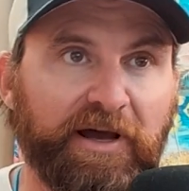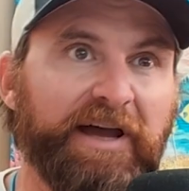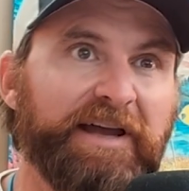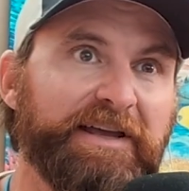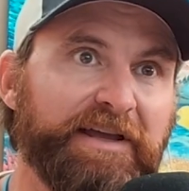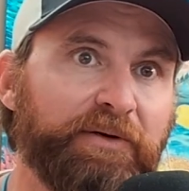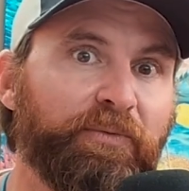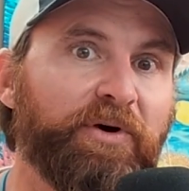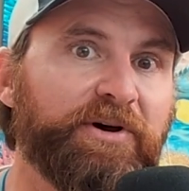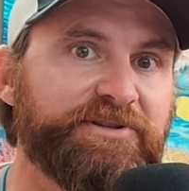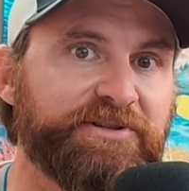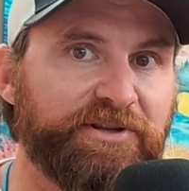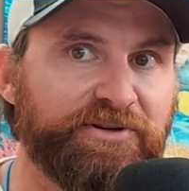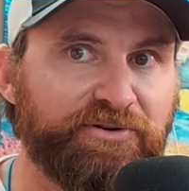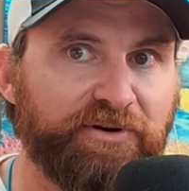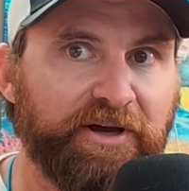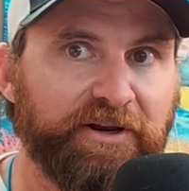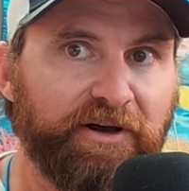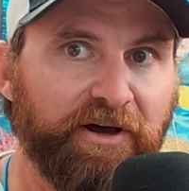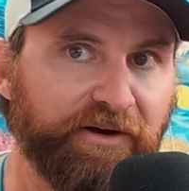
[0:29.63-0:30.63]
It was on
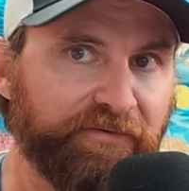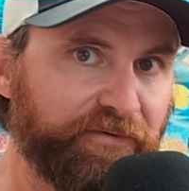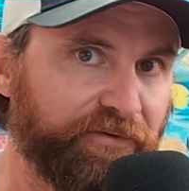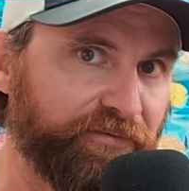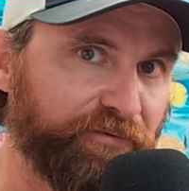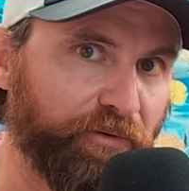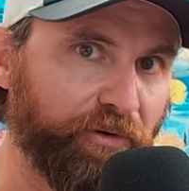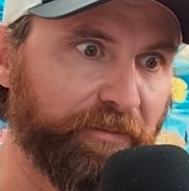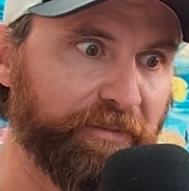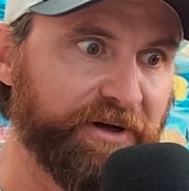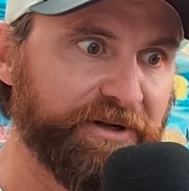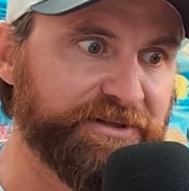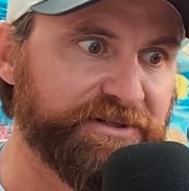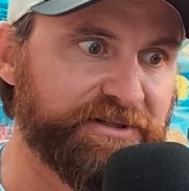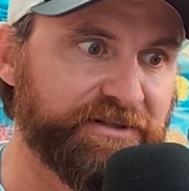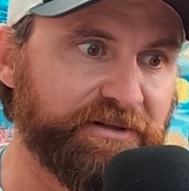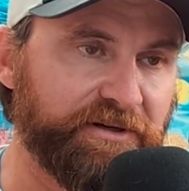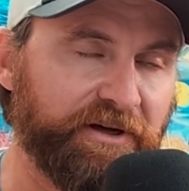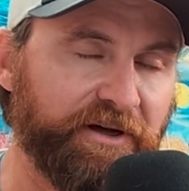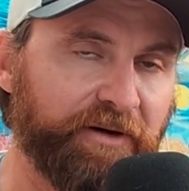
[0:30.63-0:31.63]
dry dock for 4
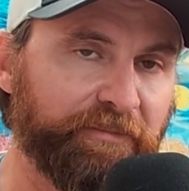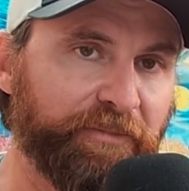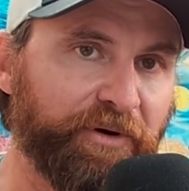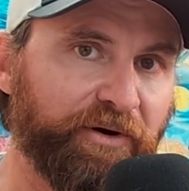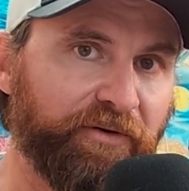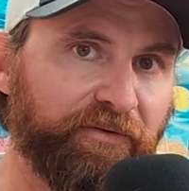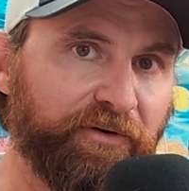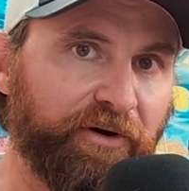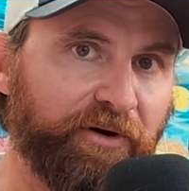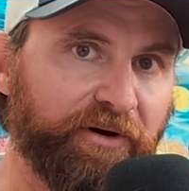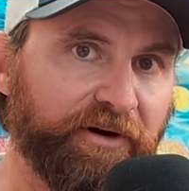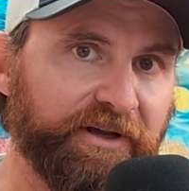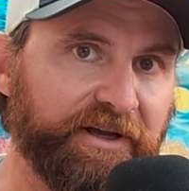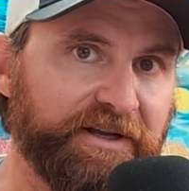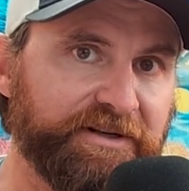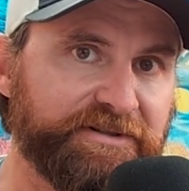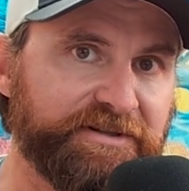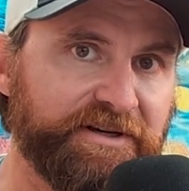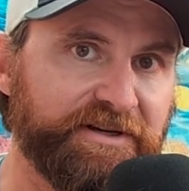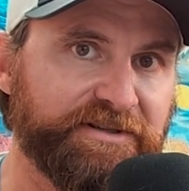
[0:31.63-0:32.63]
months over
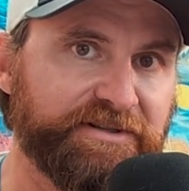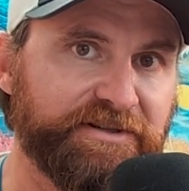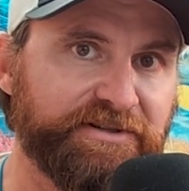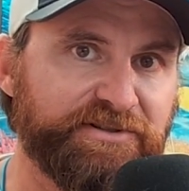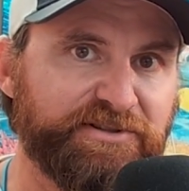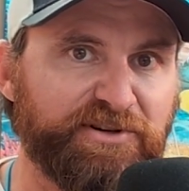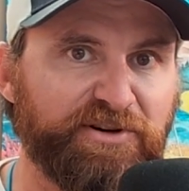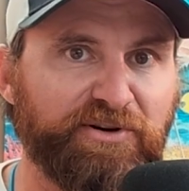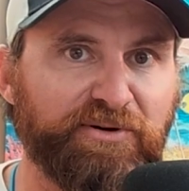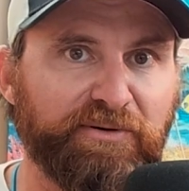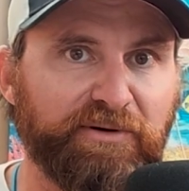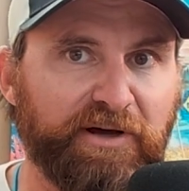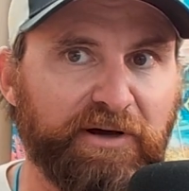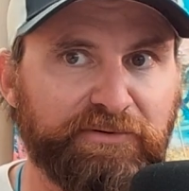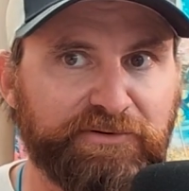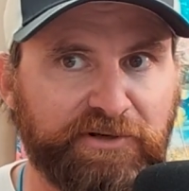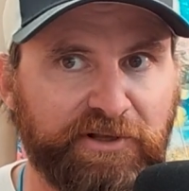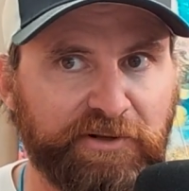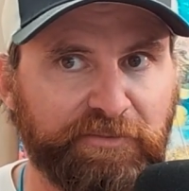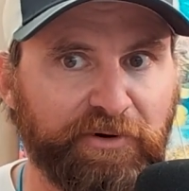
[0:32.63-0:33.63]
hurricane season, so I
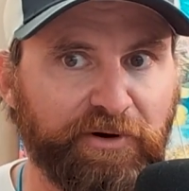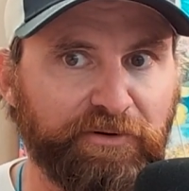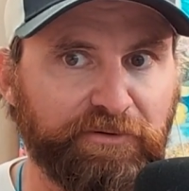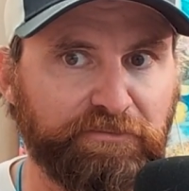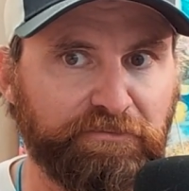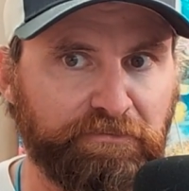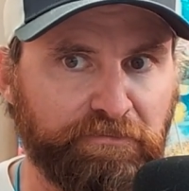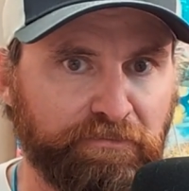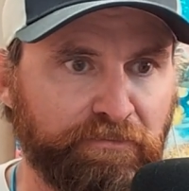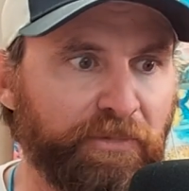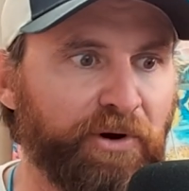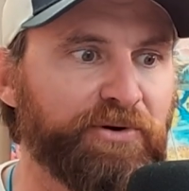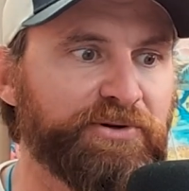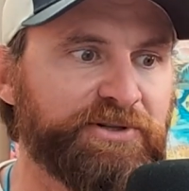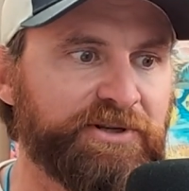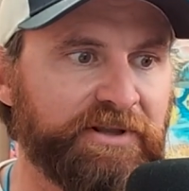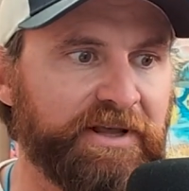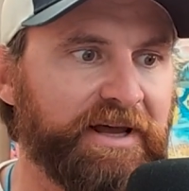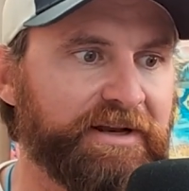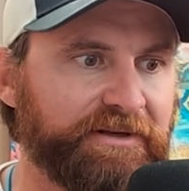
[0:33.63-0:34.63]
was on the boat
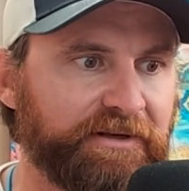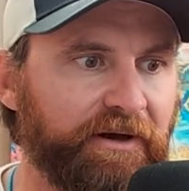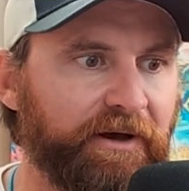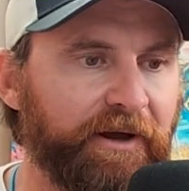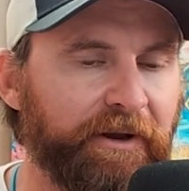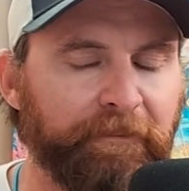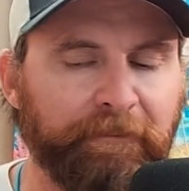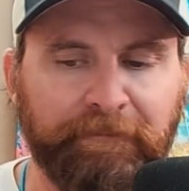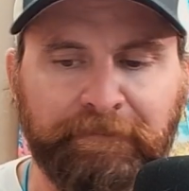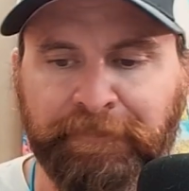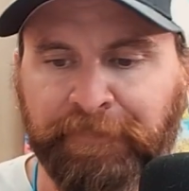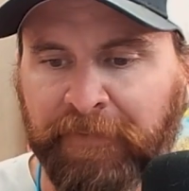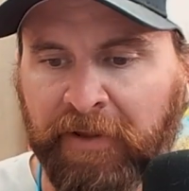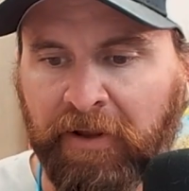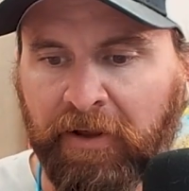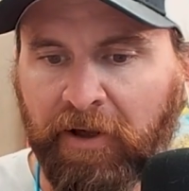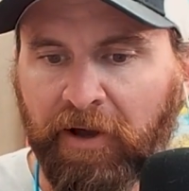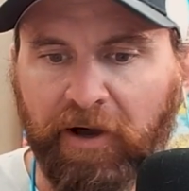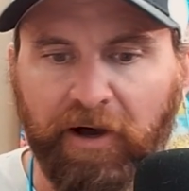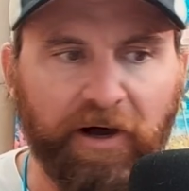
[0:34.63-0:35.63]
most of that time.
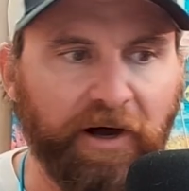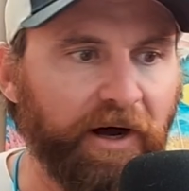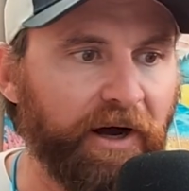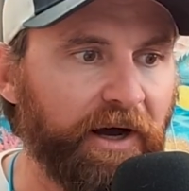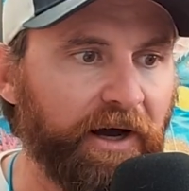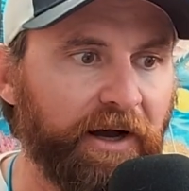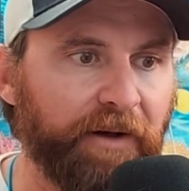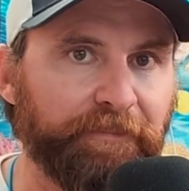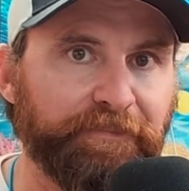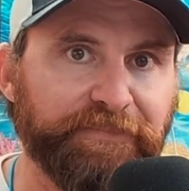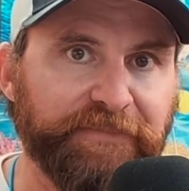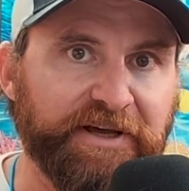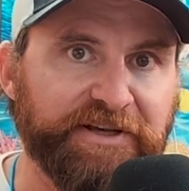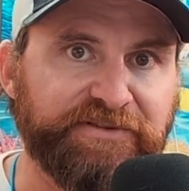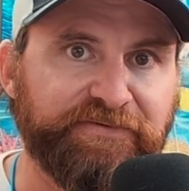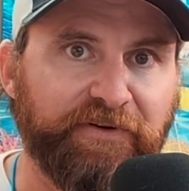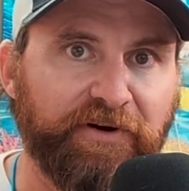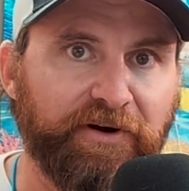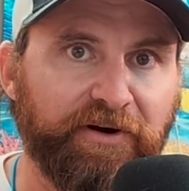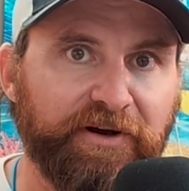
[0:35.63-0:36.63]

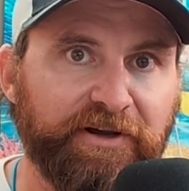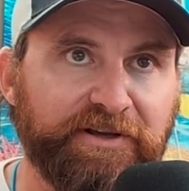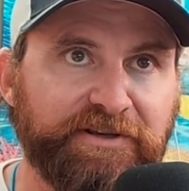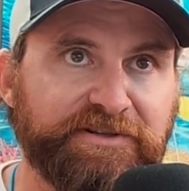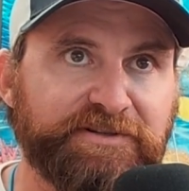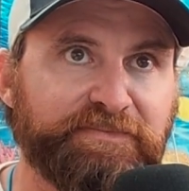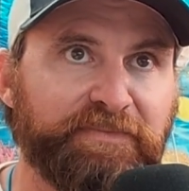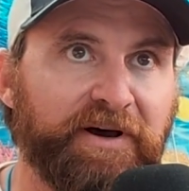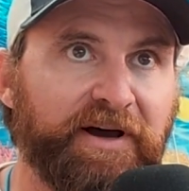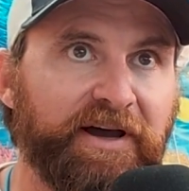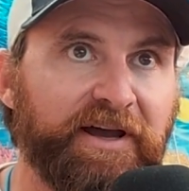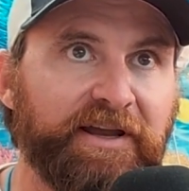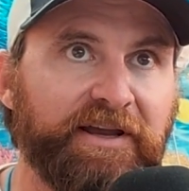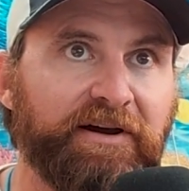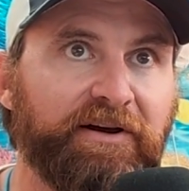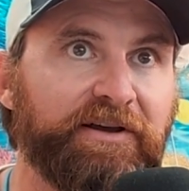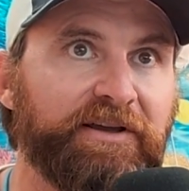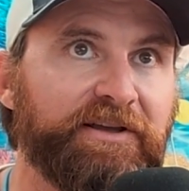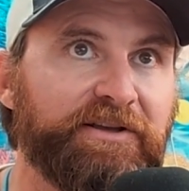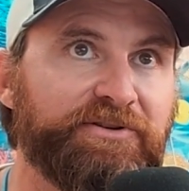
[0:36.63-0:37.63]
As far as my
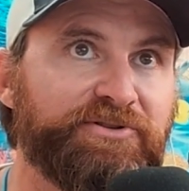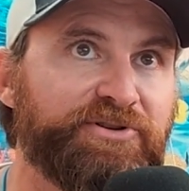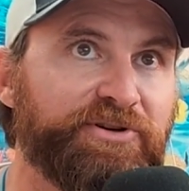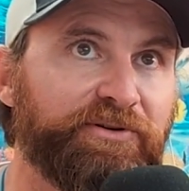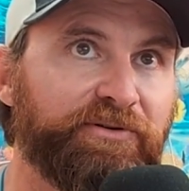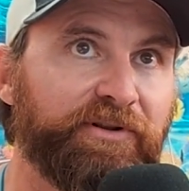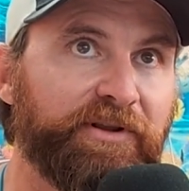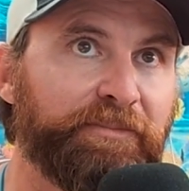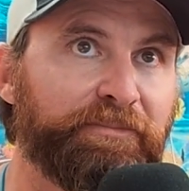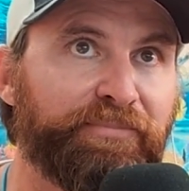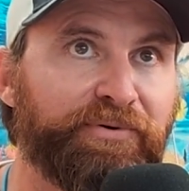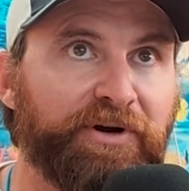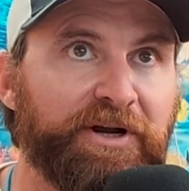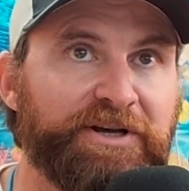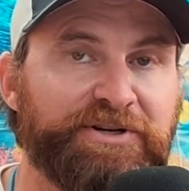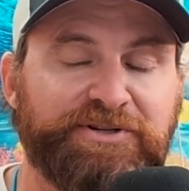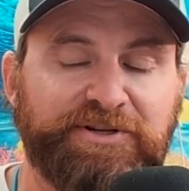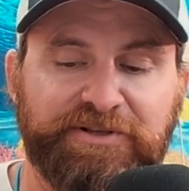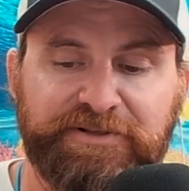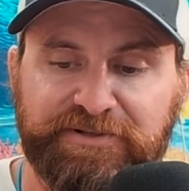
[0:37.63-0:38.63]
general
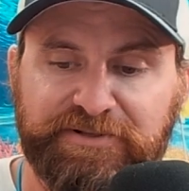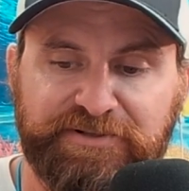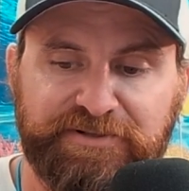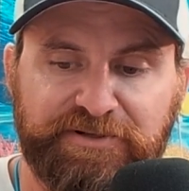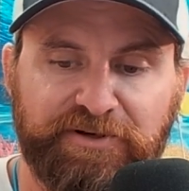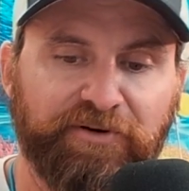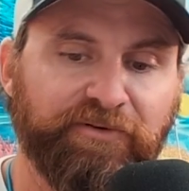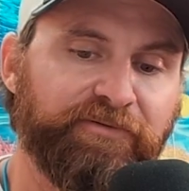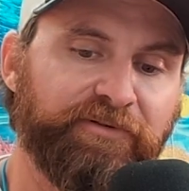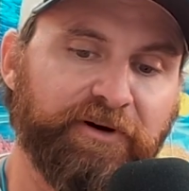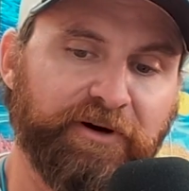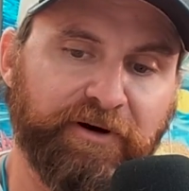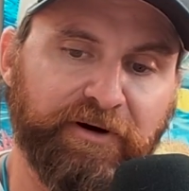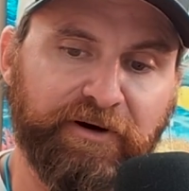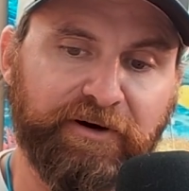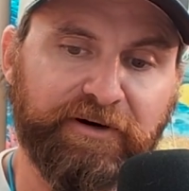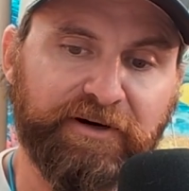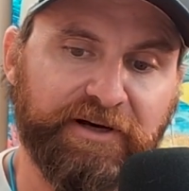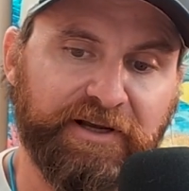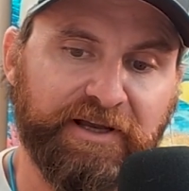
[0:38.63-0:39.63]
impressions so
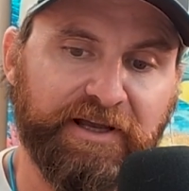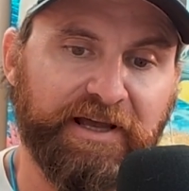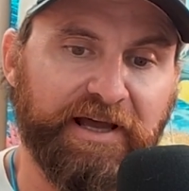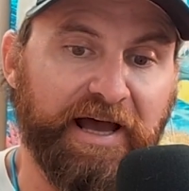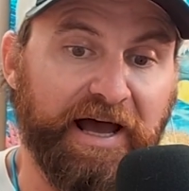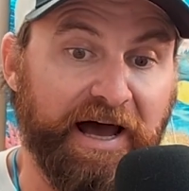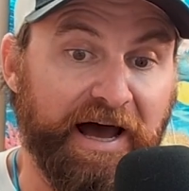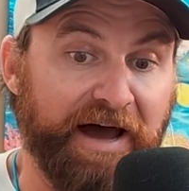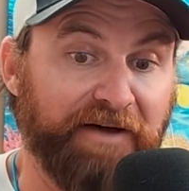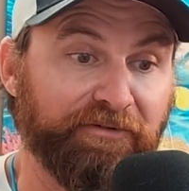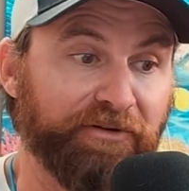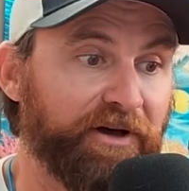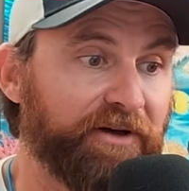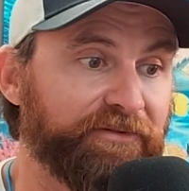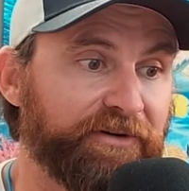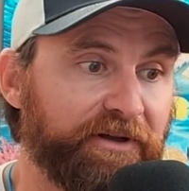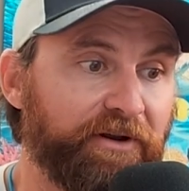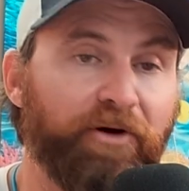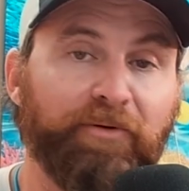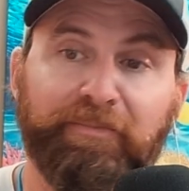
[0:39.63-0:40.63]
far, I've
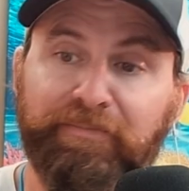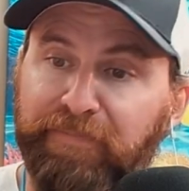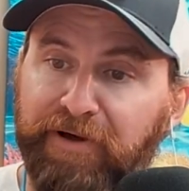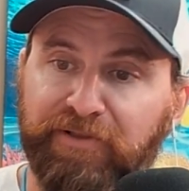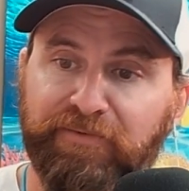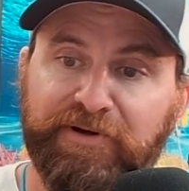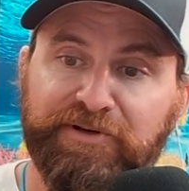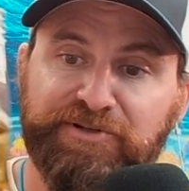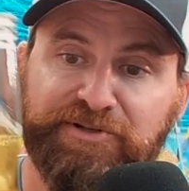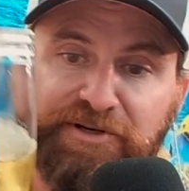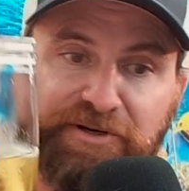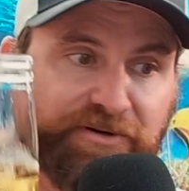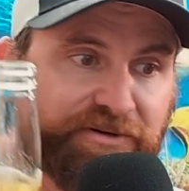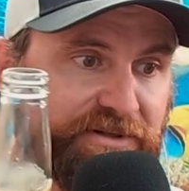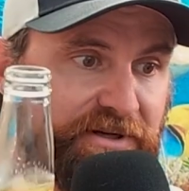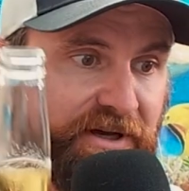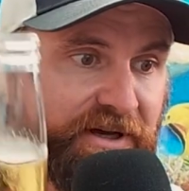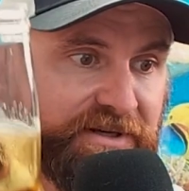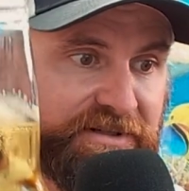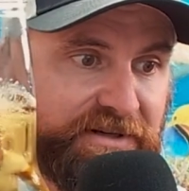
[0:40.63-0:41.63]
loved it. Oh, by the way,
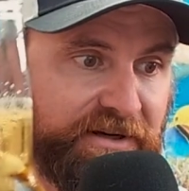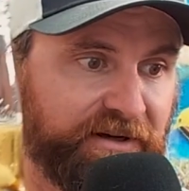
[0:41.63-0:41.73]
cheers, guys!